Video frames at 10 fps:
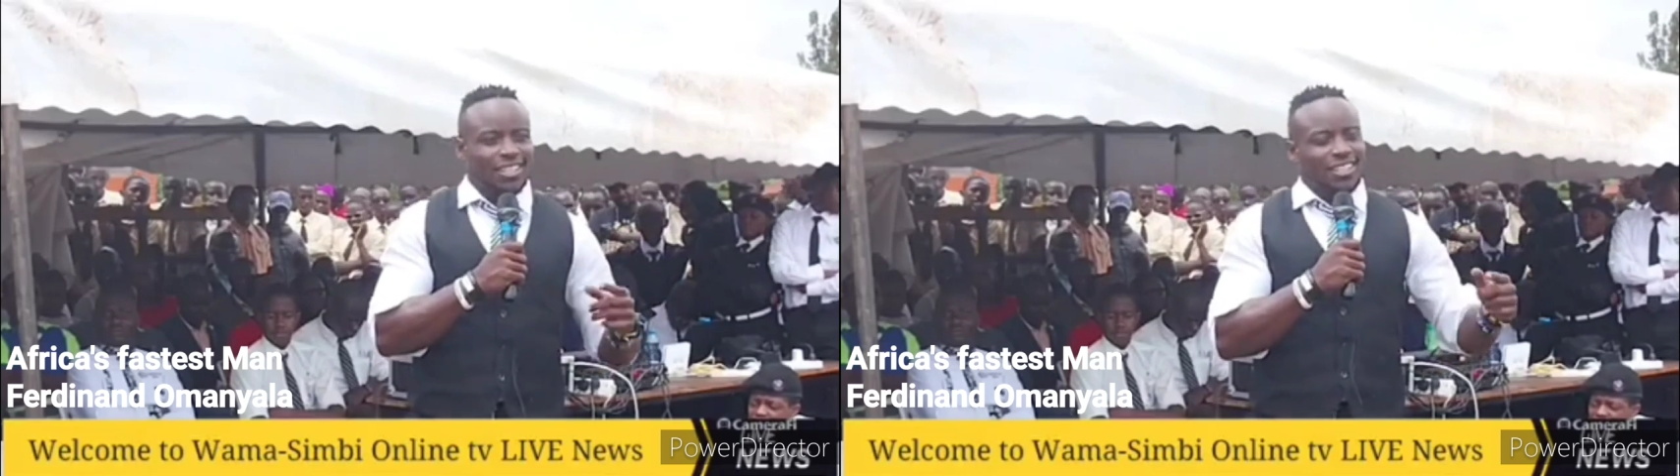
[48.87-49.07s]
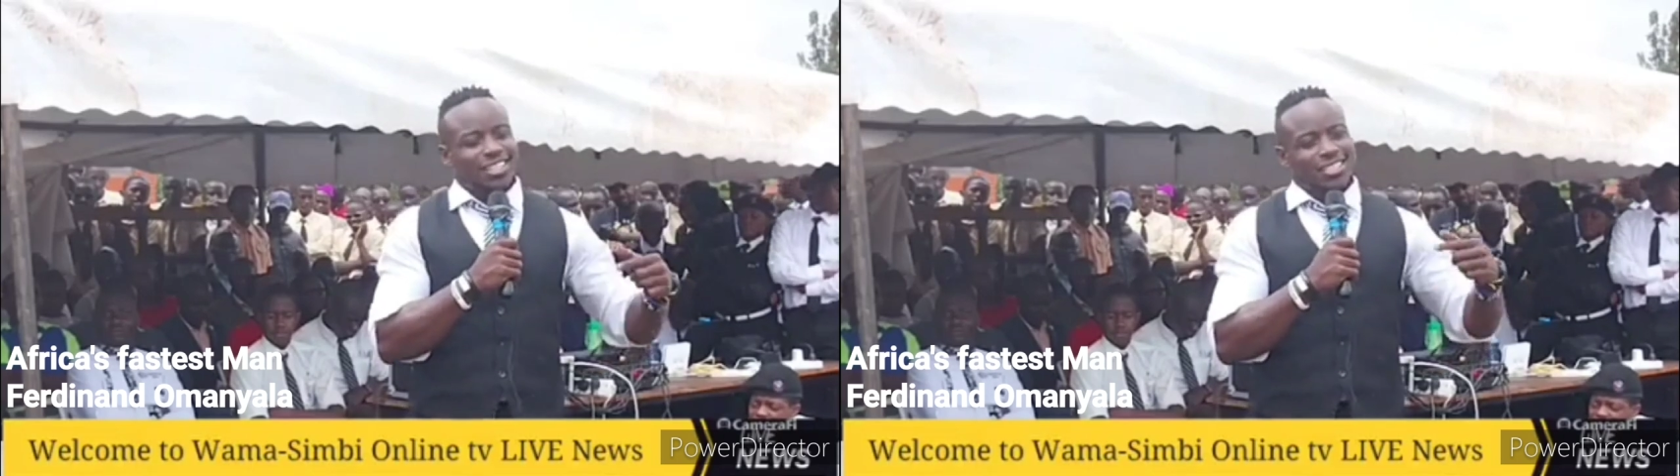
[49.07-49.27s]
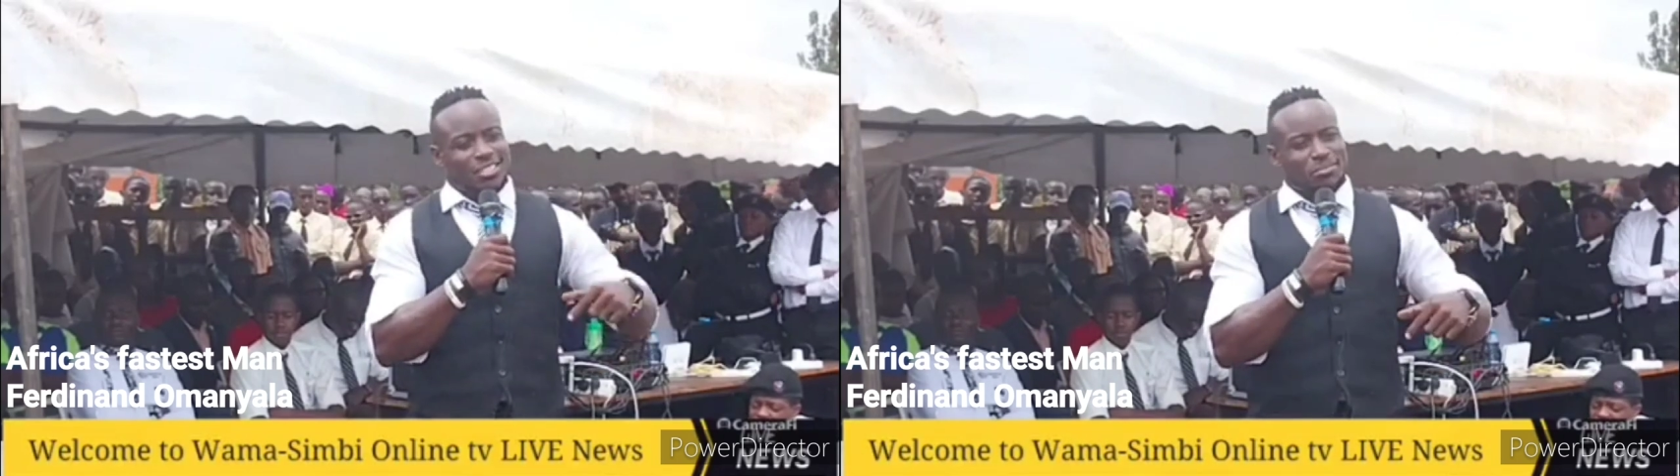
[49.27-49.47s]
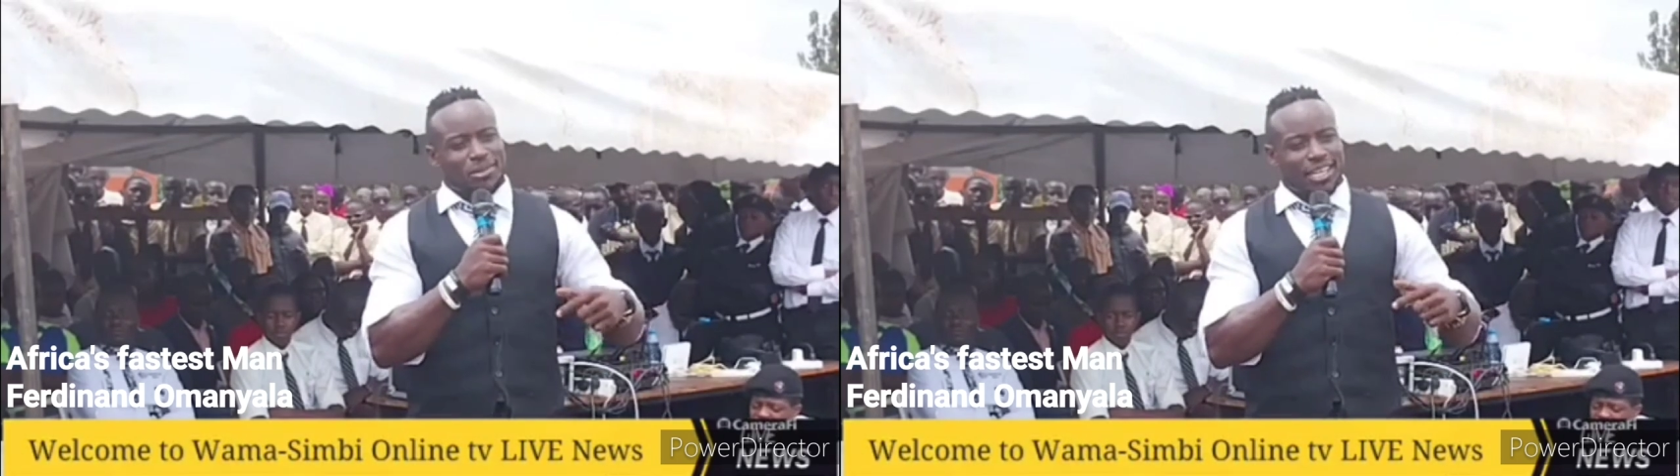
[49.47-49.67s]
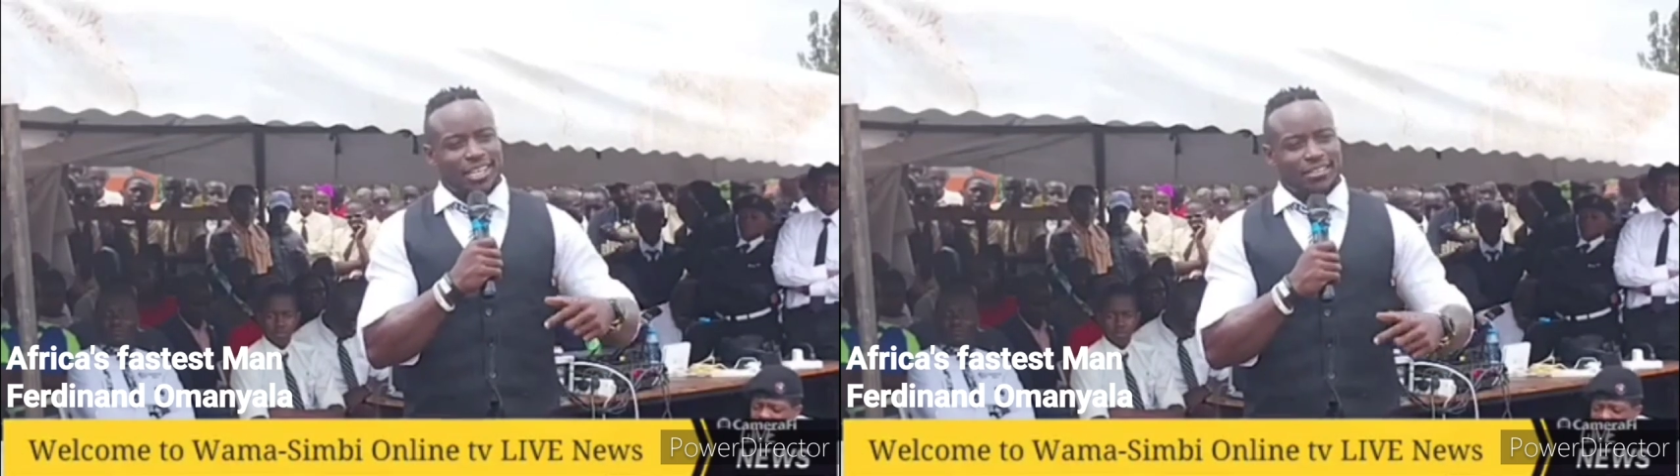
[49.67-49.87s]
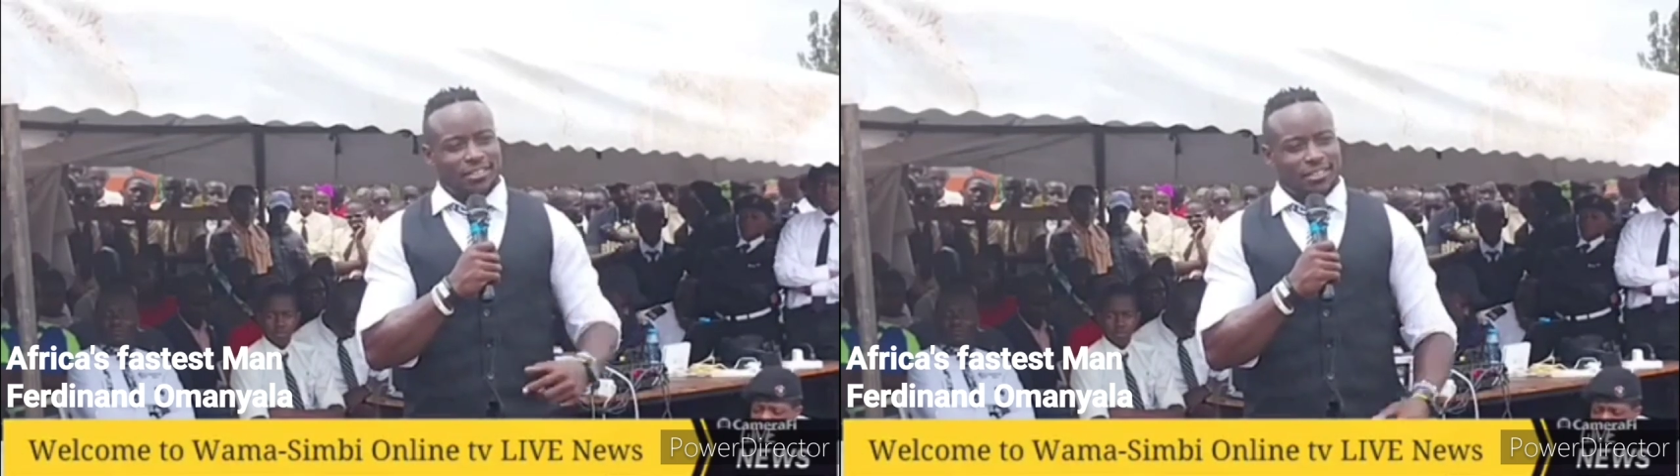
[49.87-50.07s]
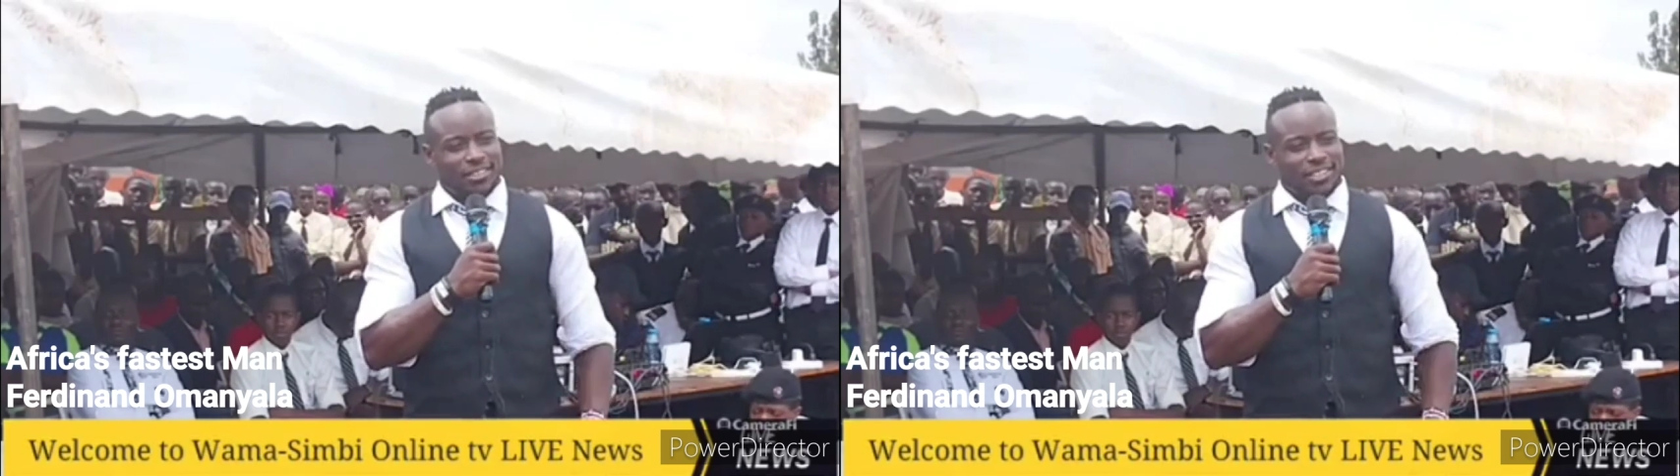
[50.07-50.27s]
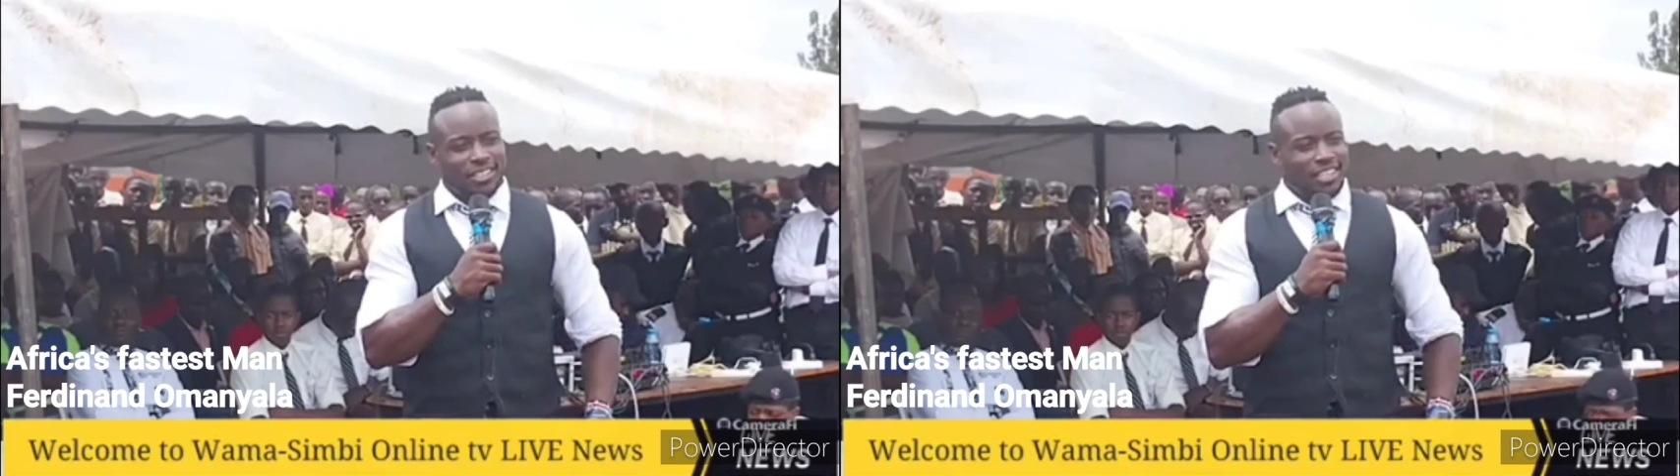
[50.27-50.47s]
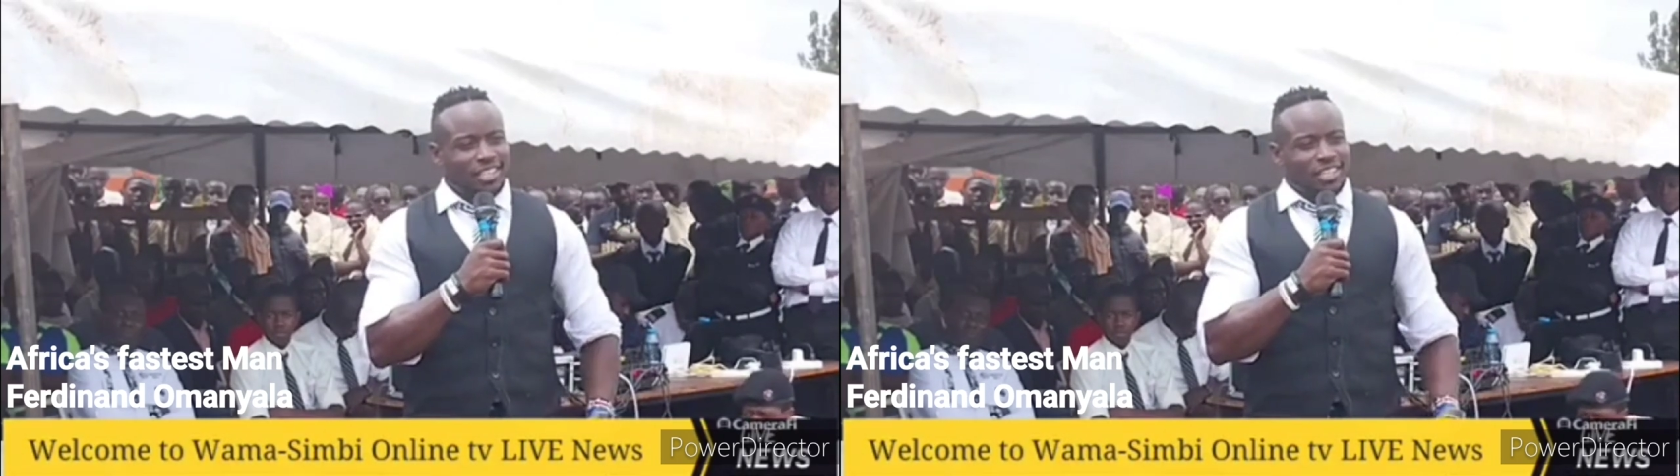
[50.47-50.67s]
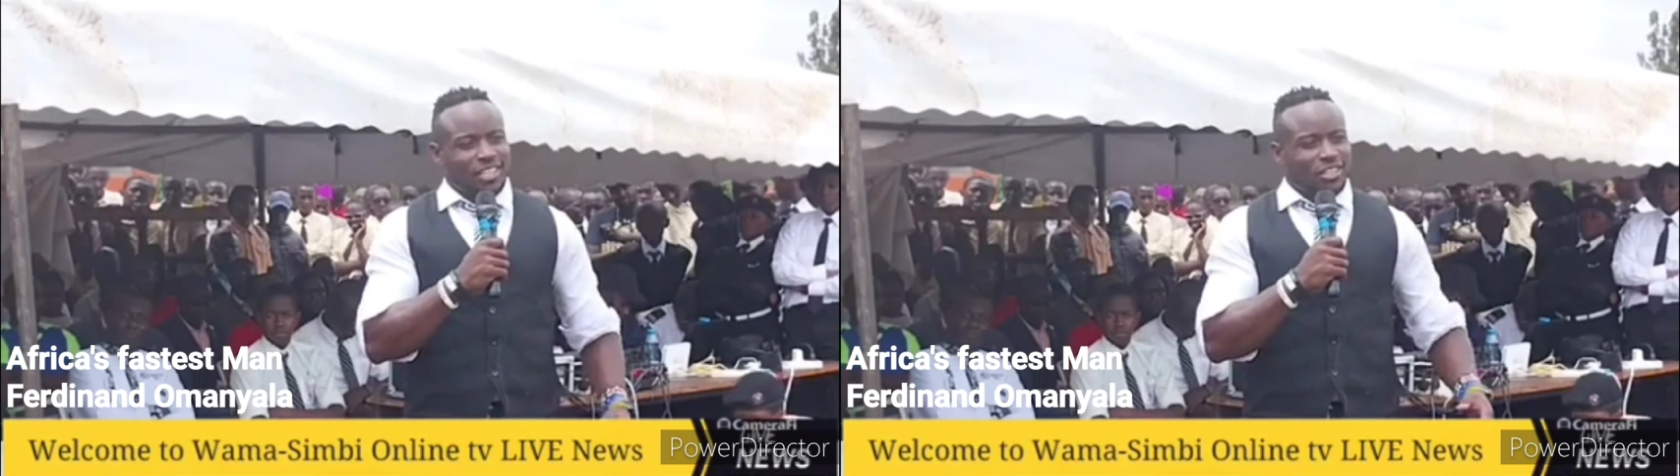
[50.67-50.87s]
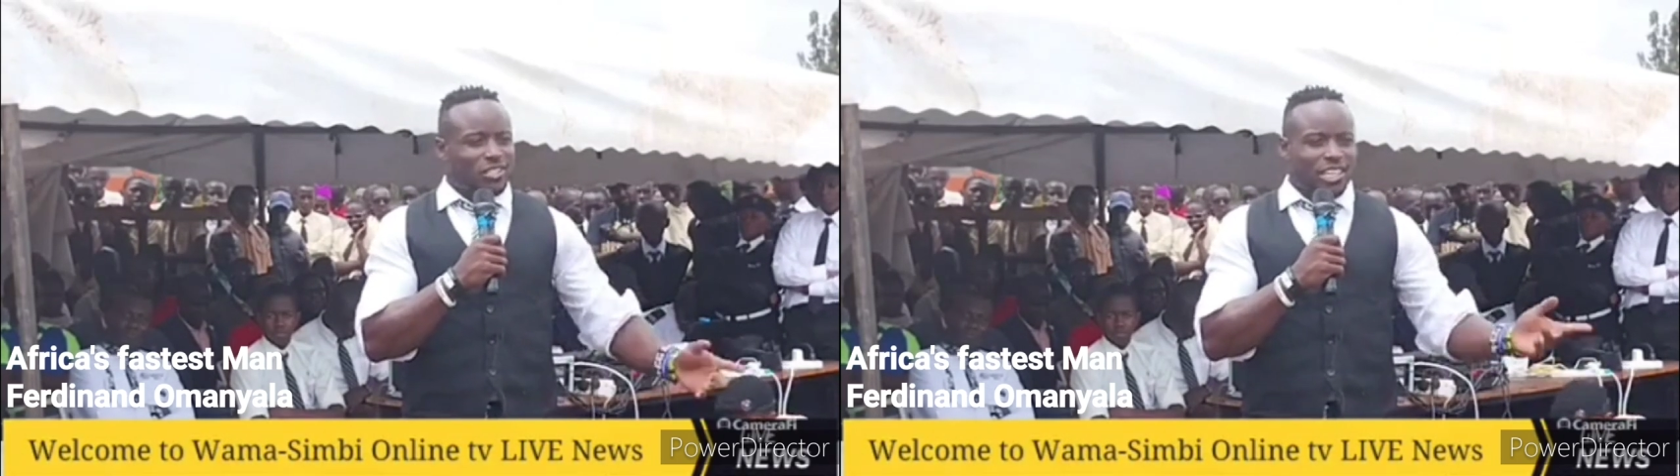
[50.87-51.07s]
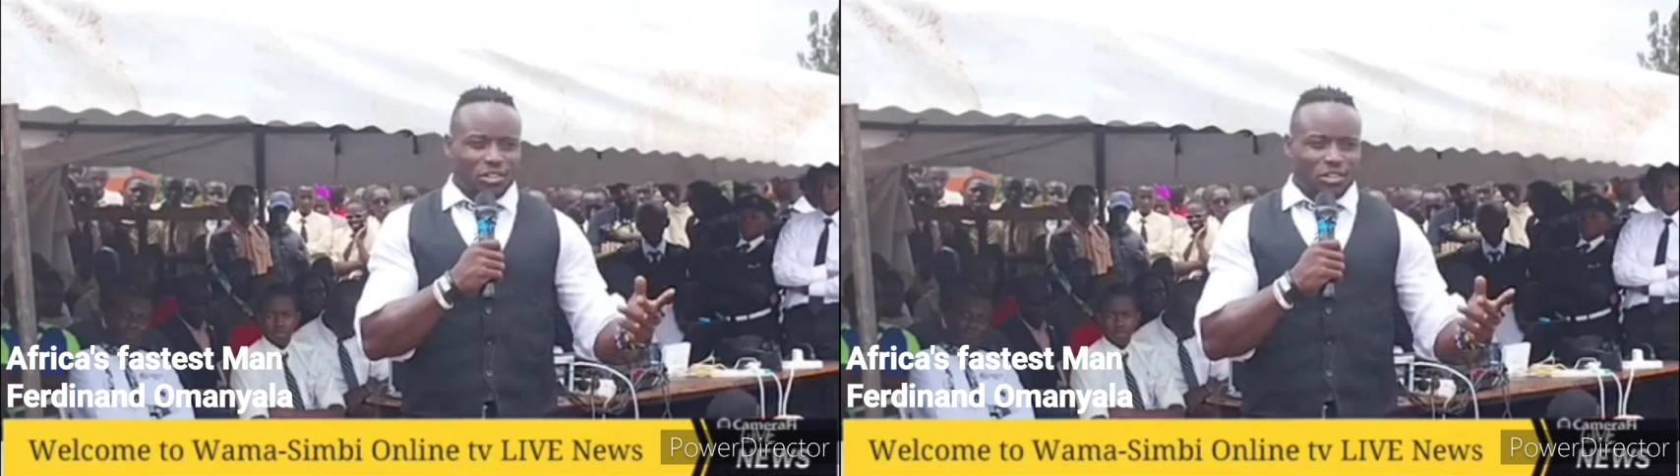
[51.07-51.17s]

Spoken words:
This is my life. Because